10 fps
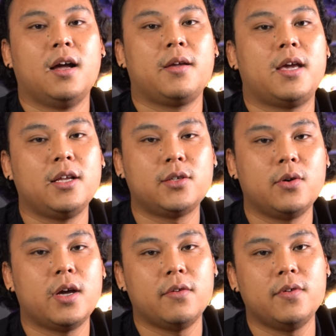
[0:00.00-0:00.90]
I'm getting
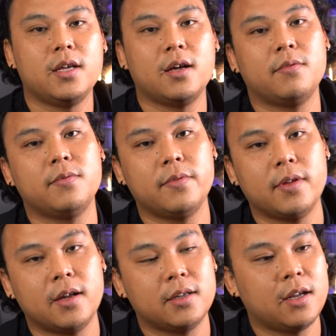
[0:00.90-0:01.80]
so heavy, I'm
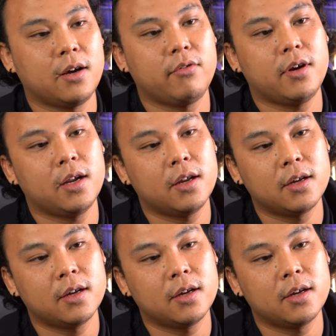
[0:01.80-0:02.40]
hungry.